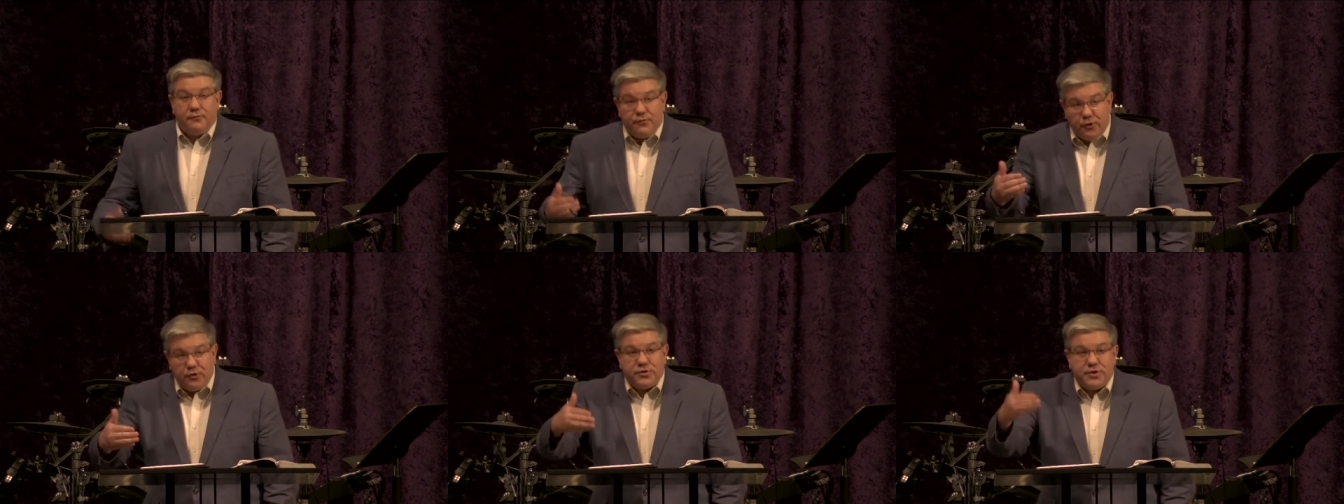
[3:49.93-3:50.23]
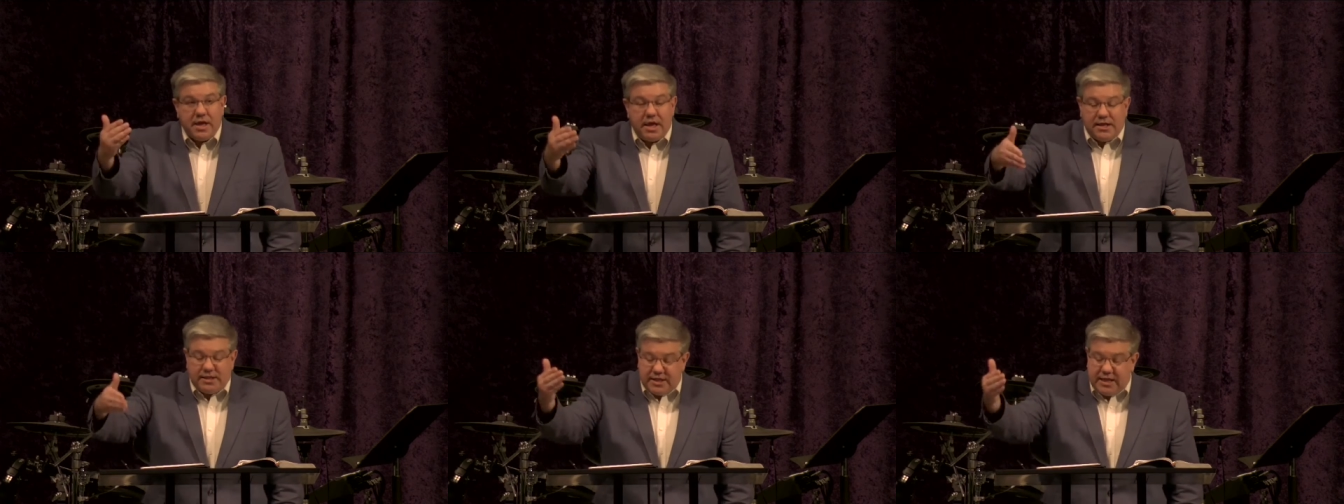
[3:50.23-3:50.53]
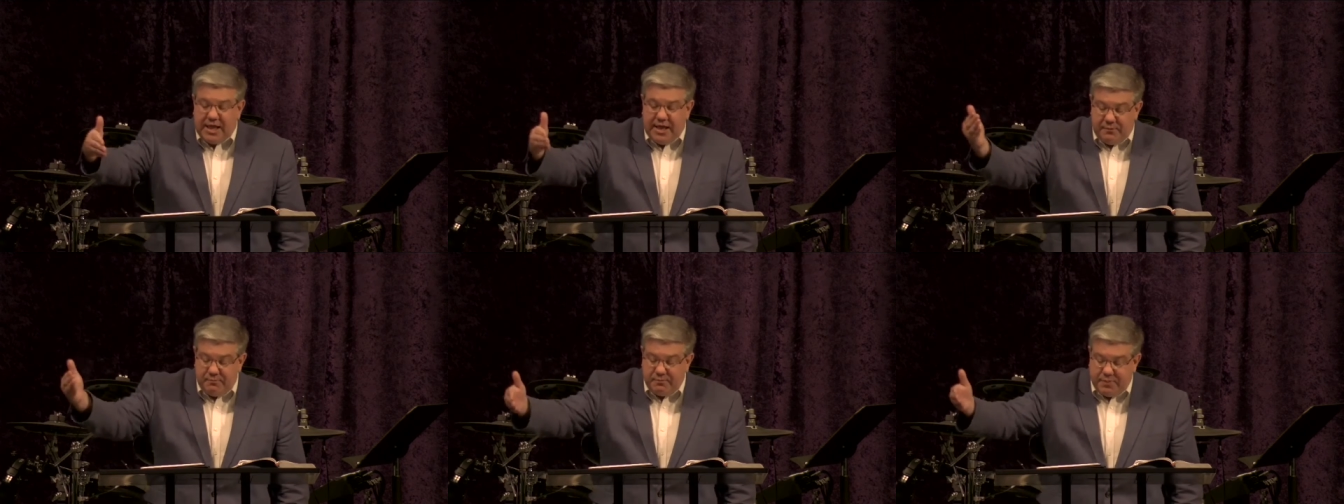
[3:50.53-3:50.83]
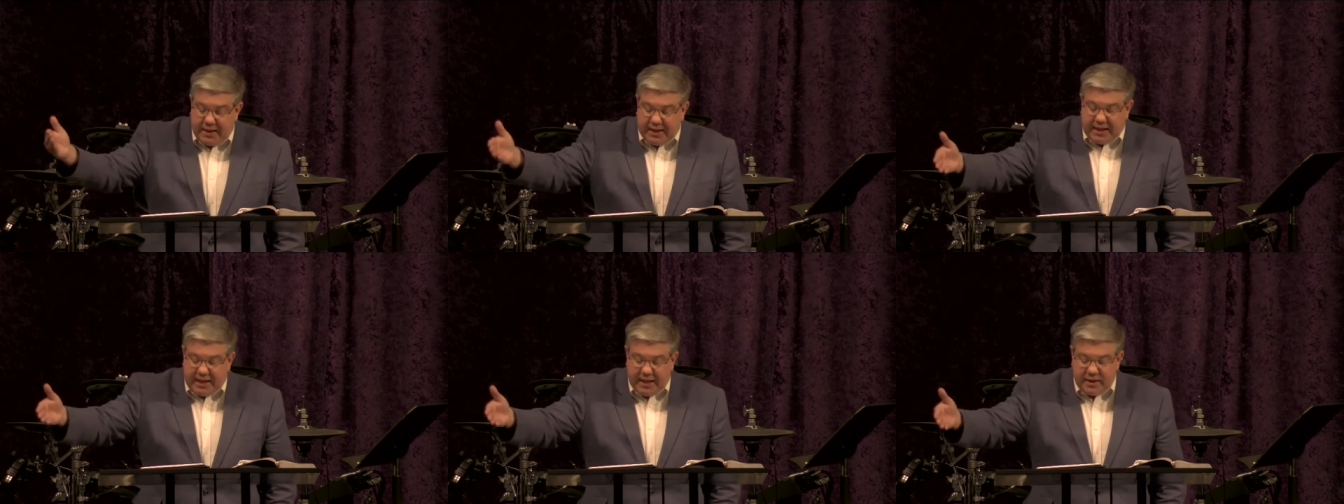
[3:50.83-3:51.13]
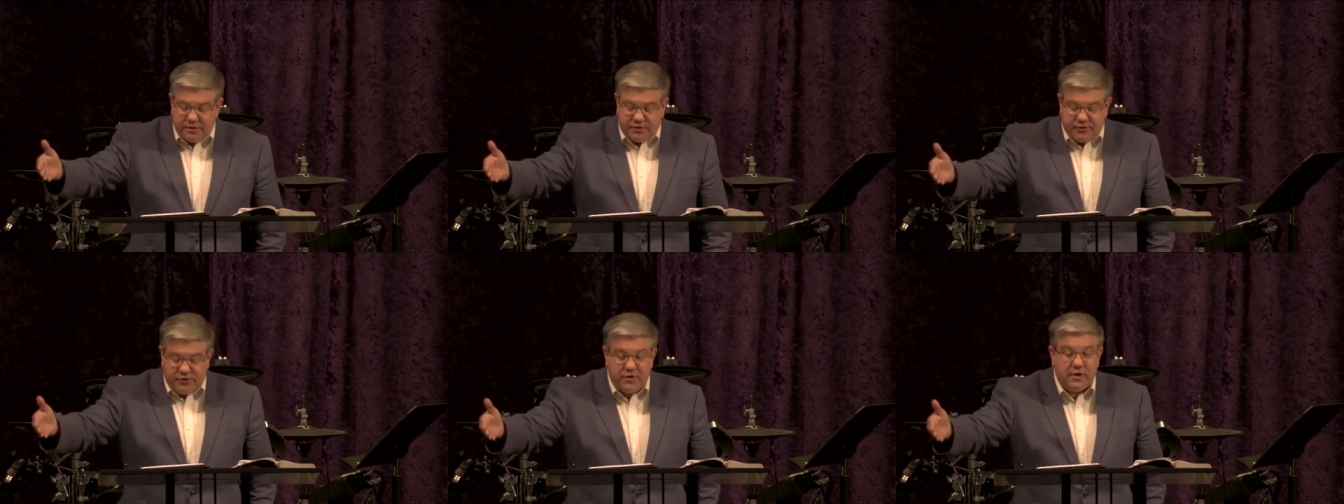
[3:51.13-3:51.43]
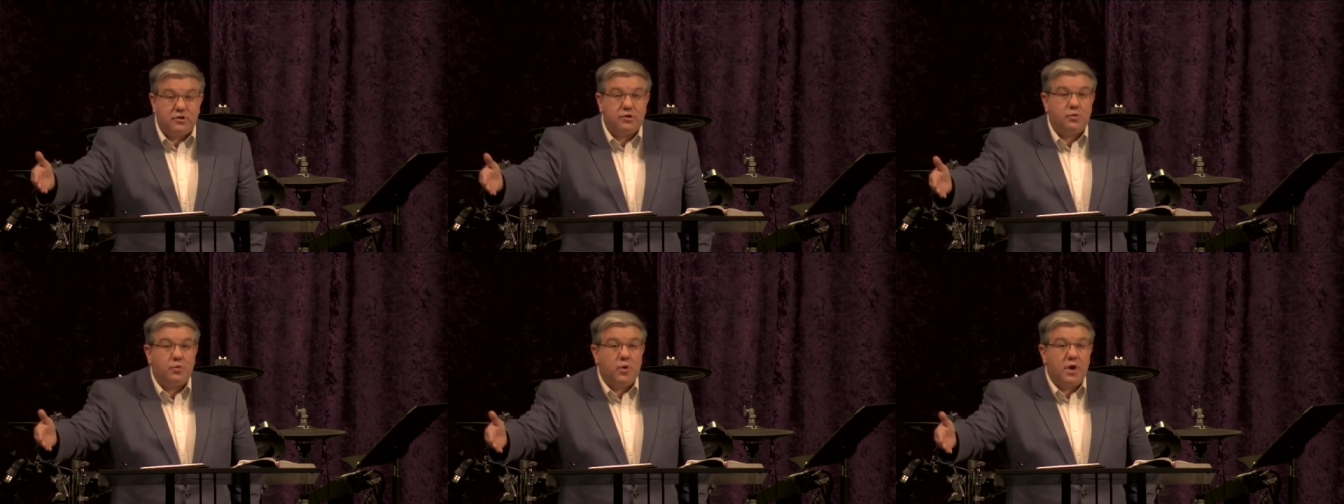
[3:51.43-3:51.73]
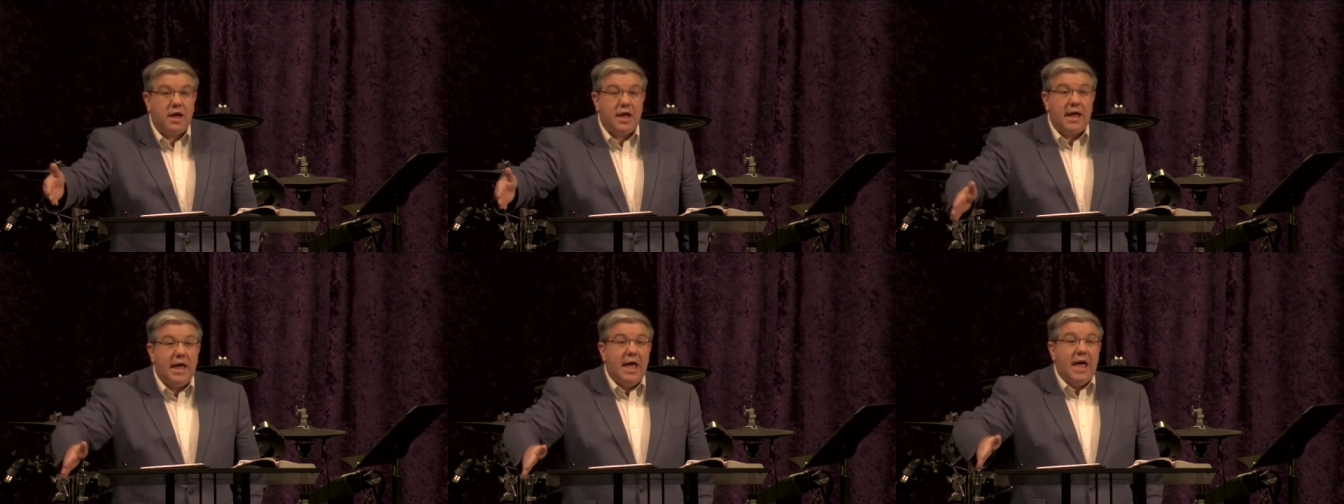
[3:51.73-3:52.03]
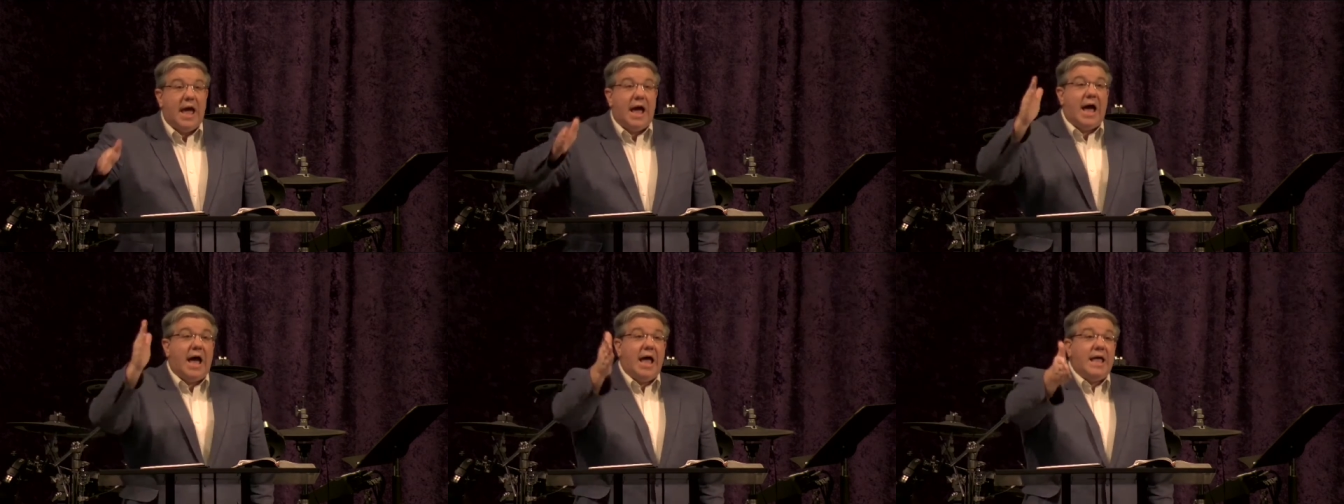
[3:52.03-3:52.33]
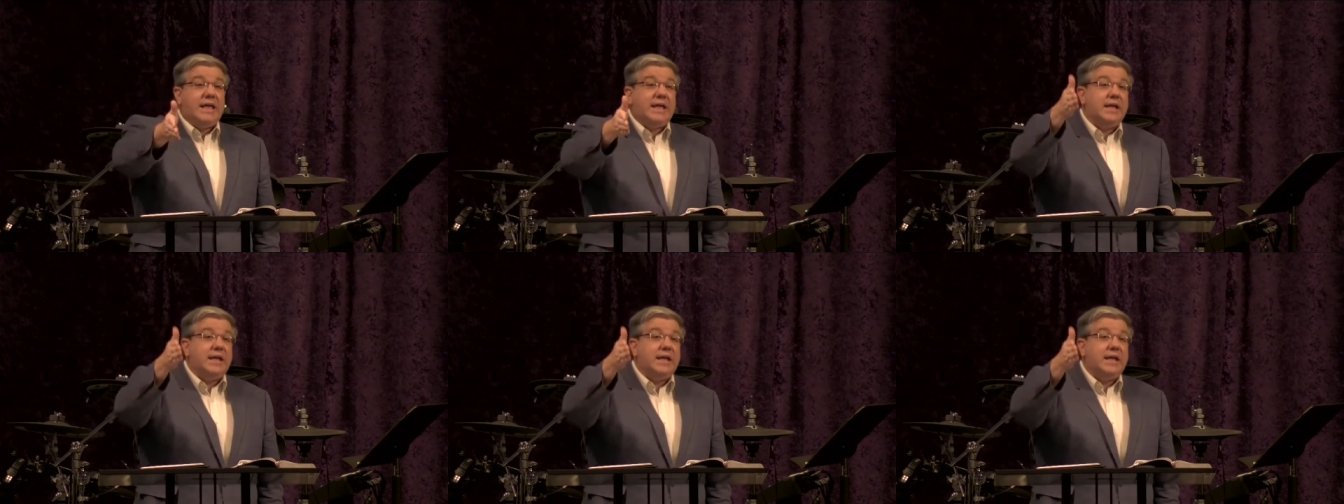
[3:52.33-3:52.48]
Verse 18 begins this way, I